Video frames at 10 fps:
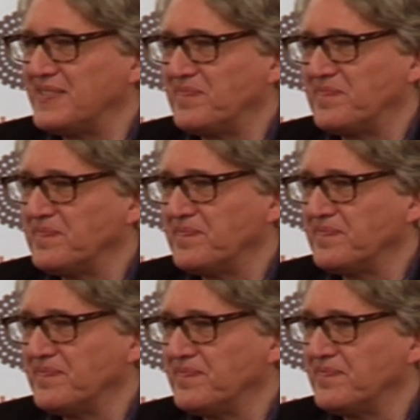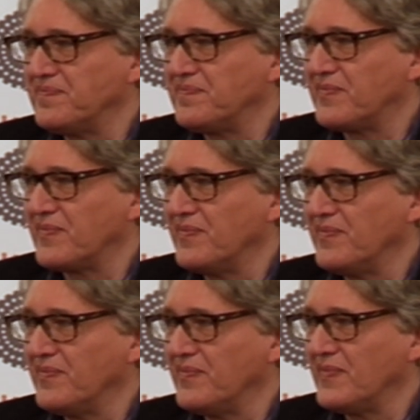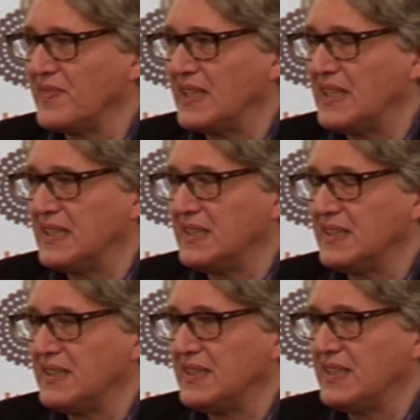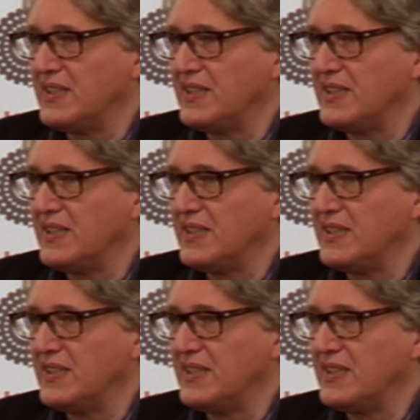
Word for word: And Buddhist monks in Tibet.